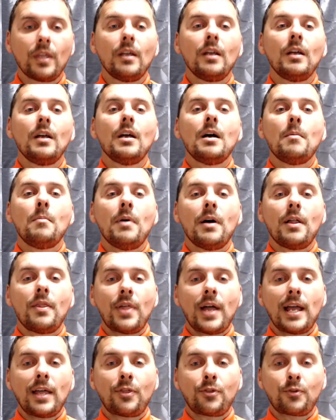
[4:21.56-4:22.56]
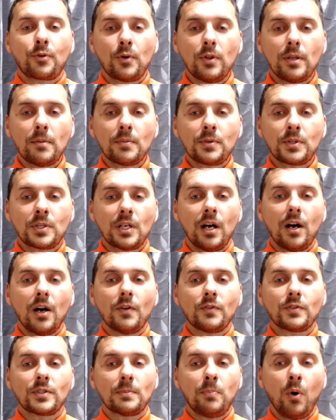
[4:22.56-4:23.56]
But they threw themselves
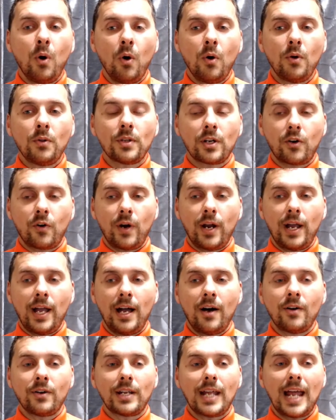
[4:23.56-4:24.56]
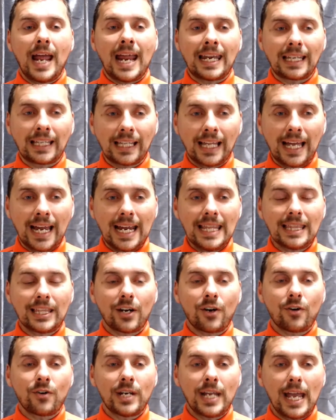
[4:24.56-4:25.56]
upon the ground and laid their
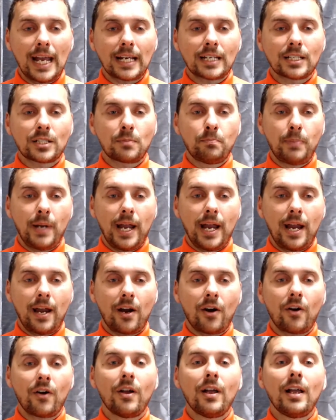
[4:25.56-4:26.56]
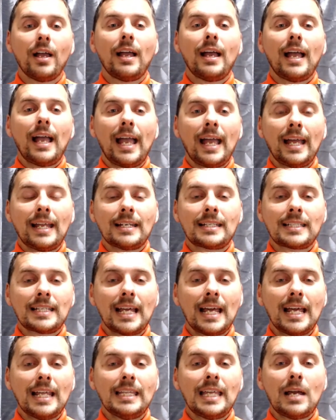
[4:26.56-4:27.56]
necks bare, and
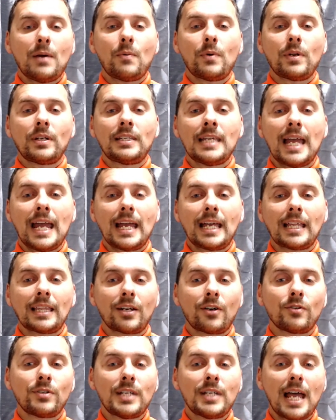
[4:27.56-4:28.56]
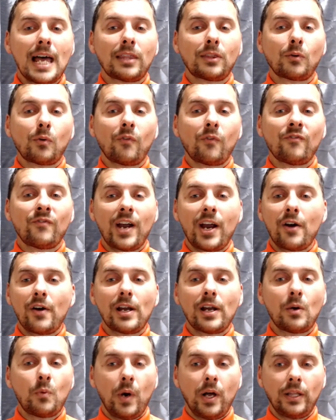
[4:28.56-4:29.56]
said they would take their death very
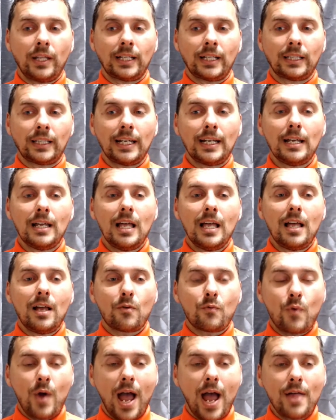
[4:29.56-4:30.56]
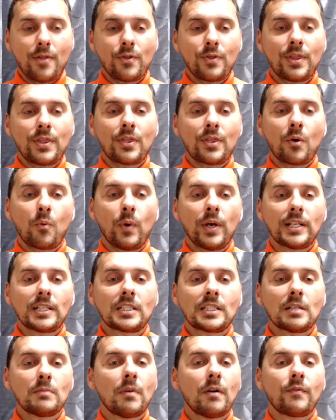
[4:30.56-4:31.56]
willingly, rather than the
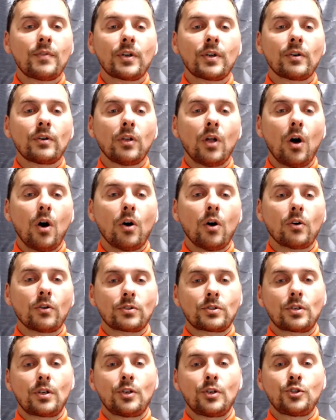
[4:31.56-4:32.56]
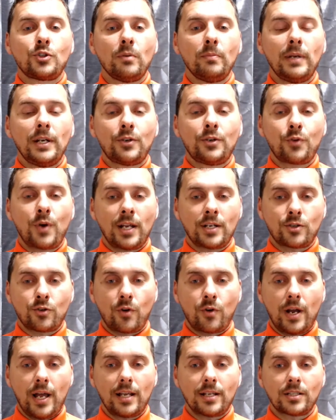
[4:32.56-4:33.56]
wisdom of their laws should be
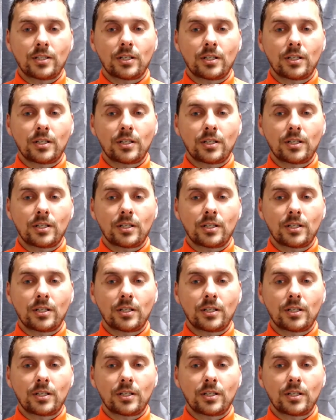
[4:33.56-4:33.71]
transgressed.